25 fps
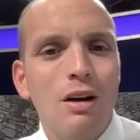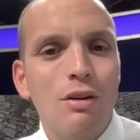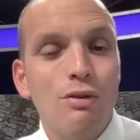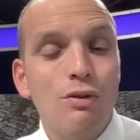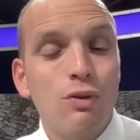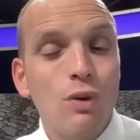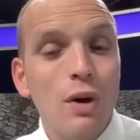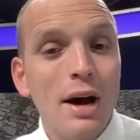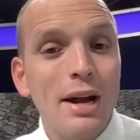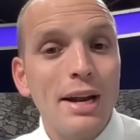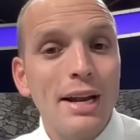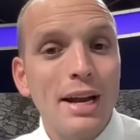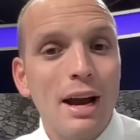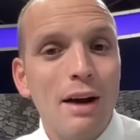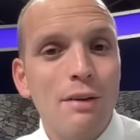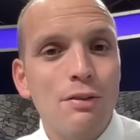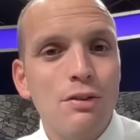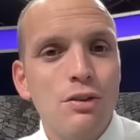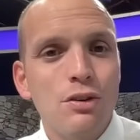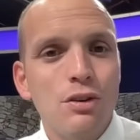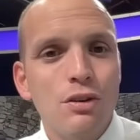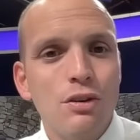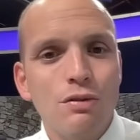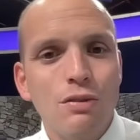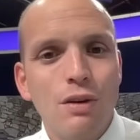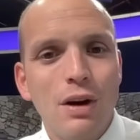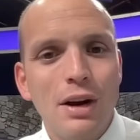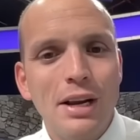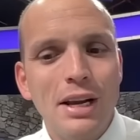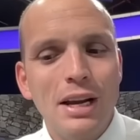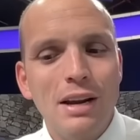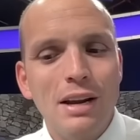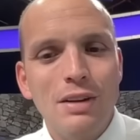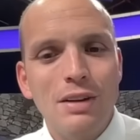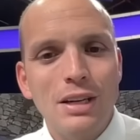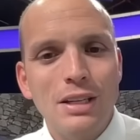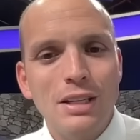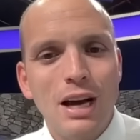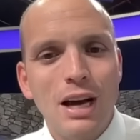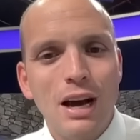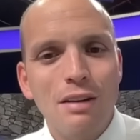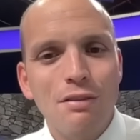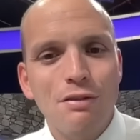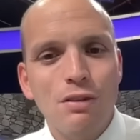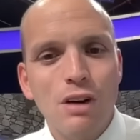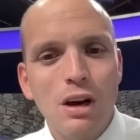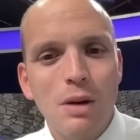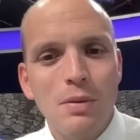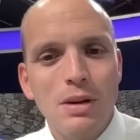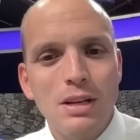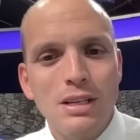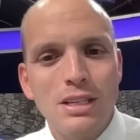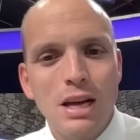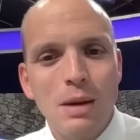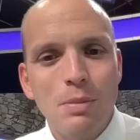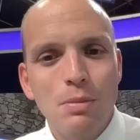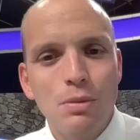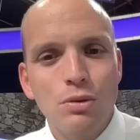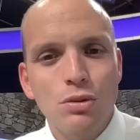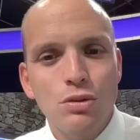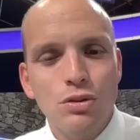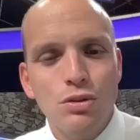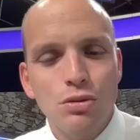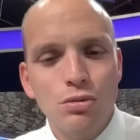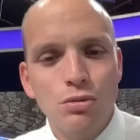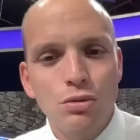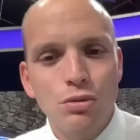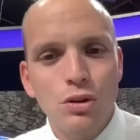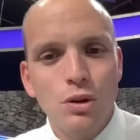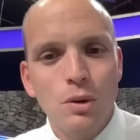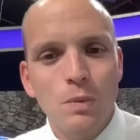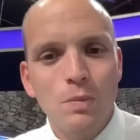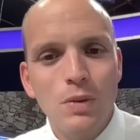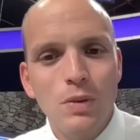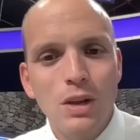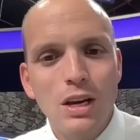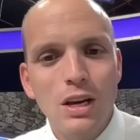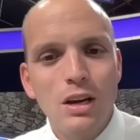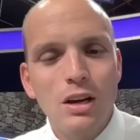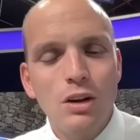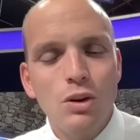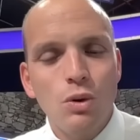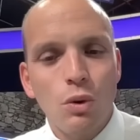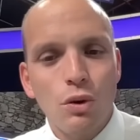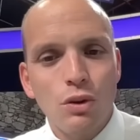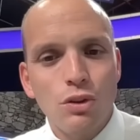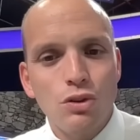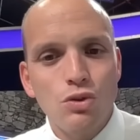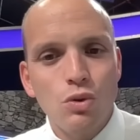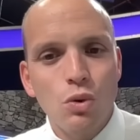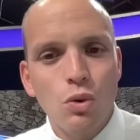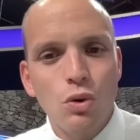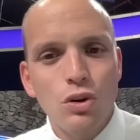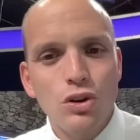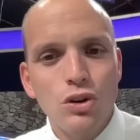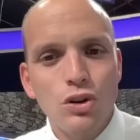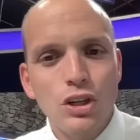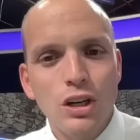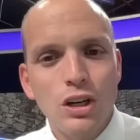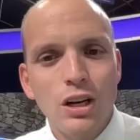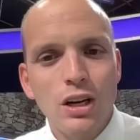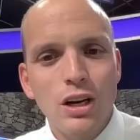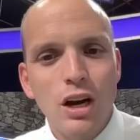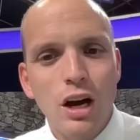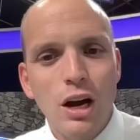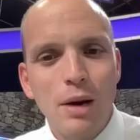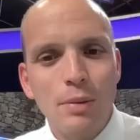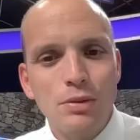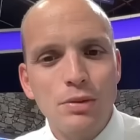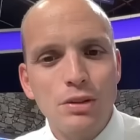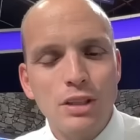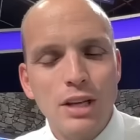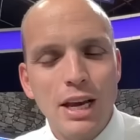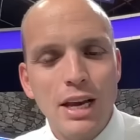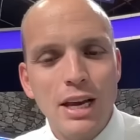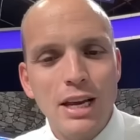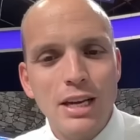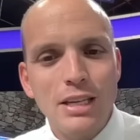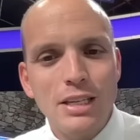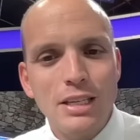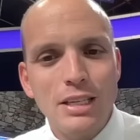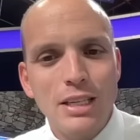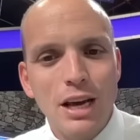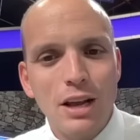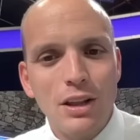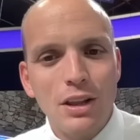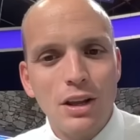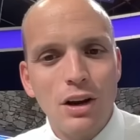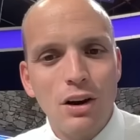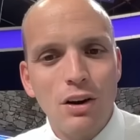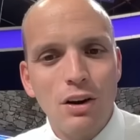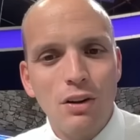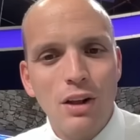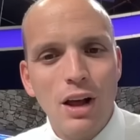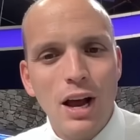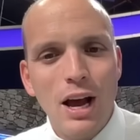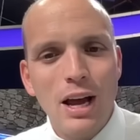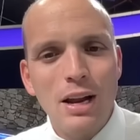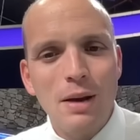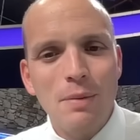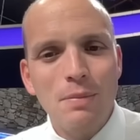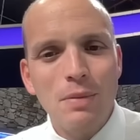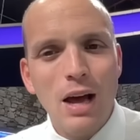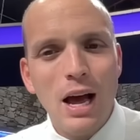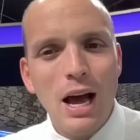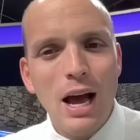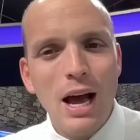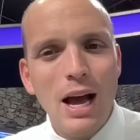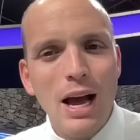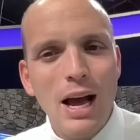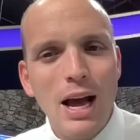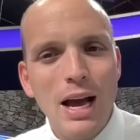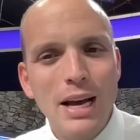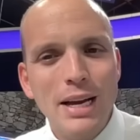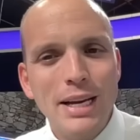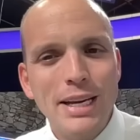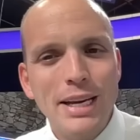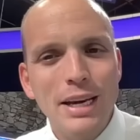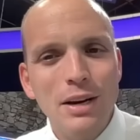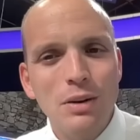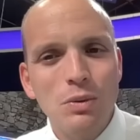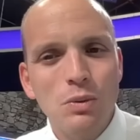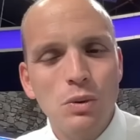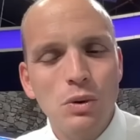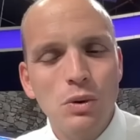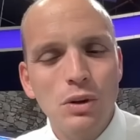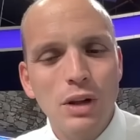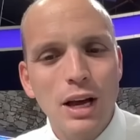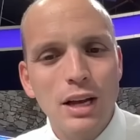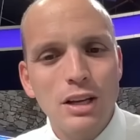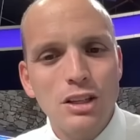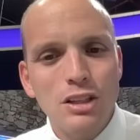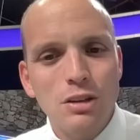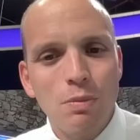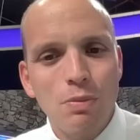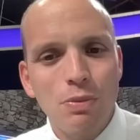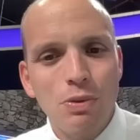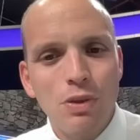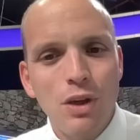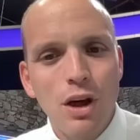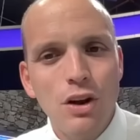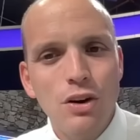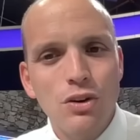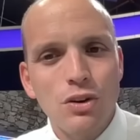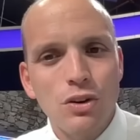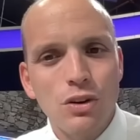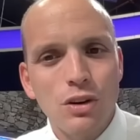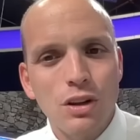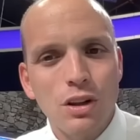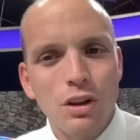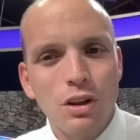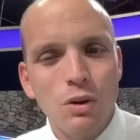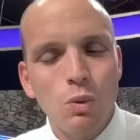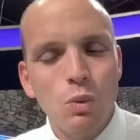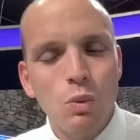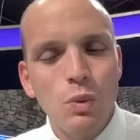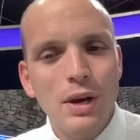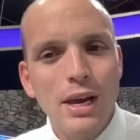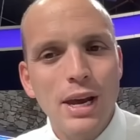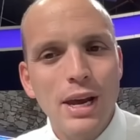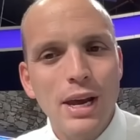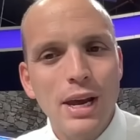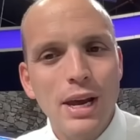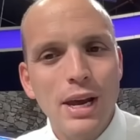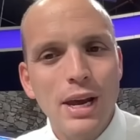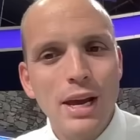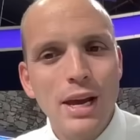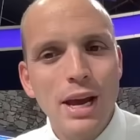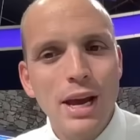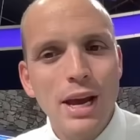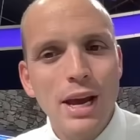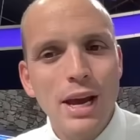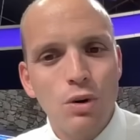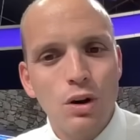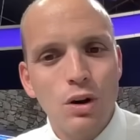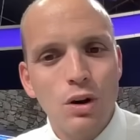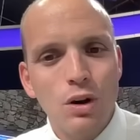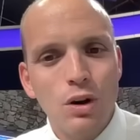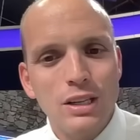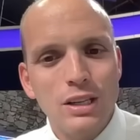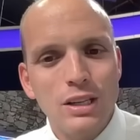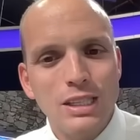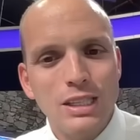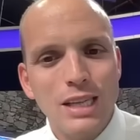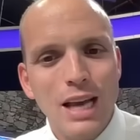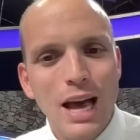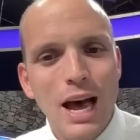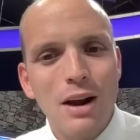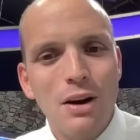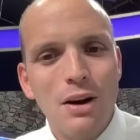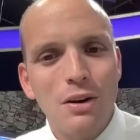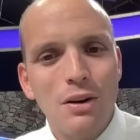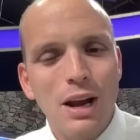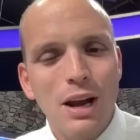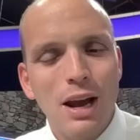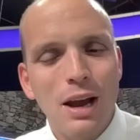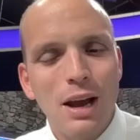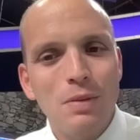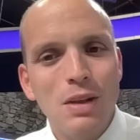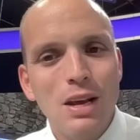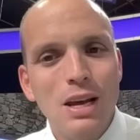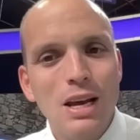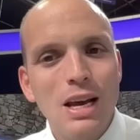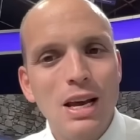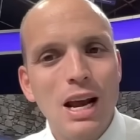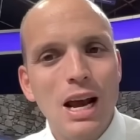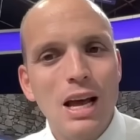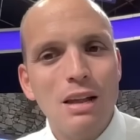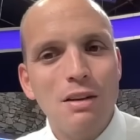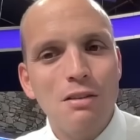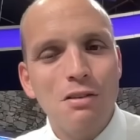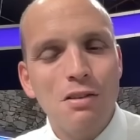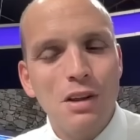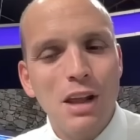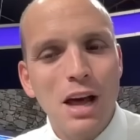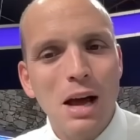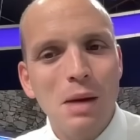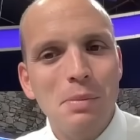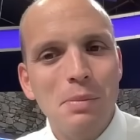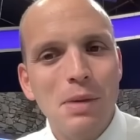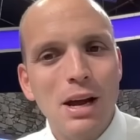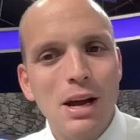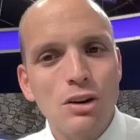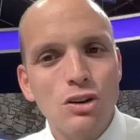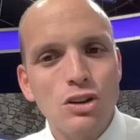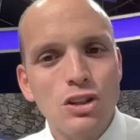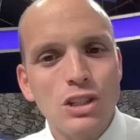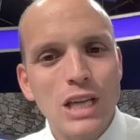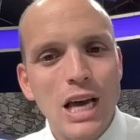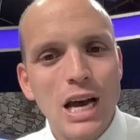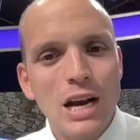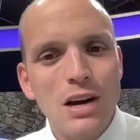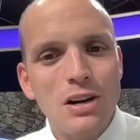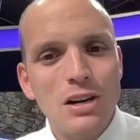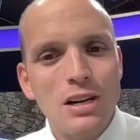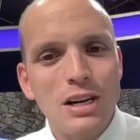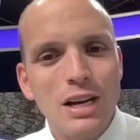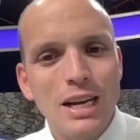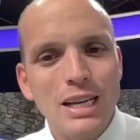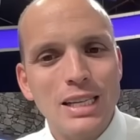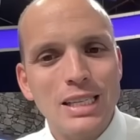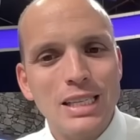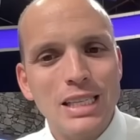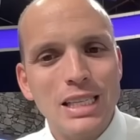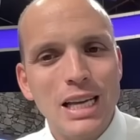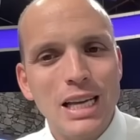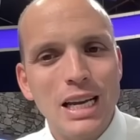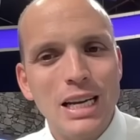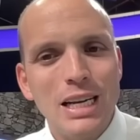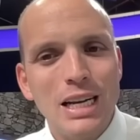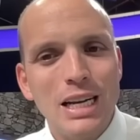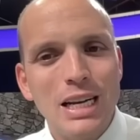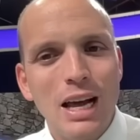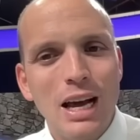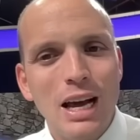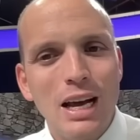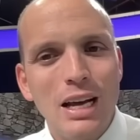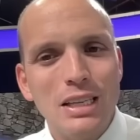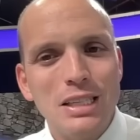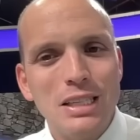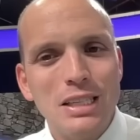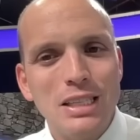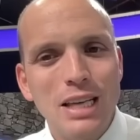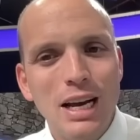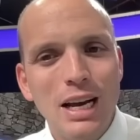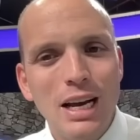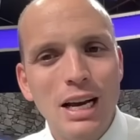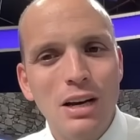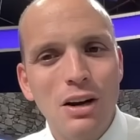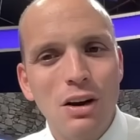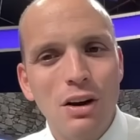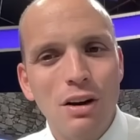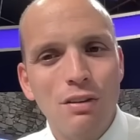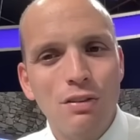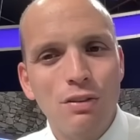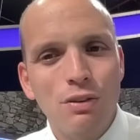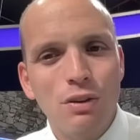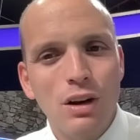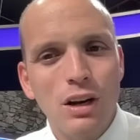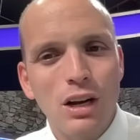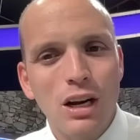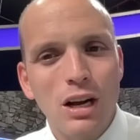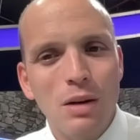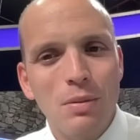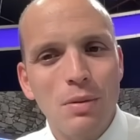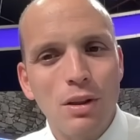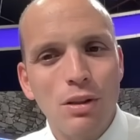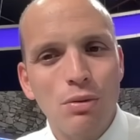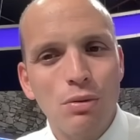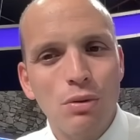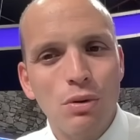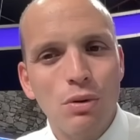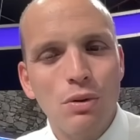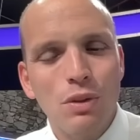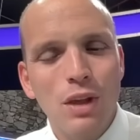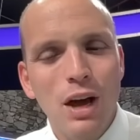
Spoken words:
Friday afternoon, Friday evening time frame. And as that moves through North Georgia, upstate South Carolina, I can't rule out some thunder in the wee hours of the morning of Saturday. And then for that matter, Saturday night, Sunday, a secondary front coming through.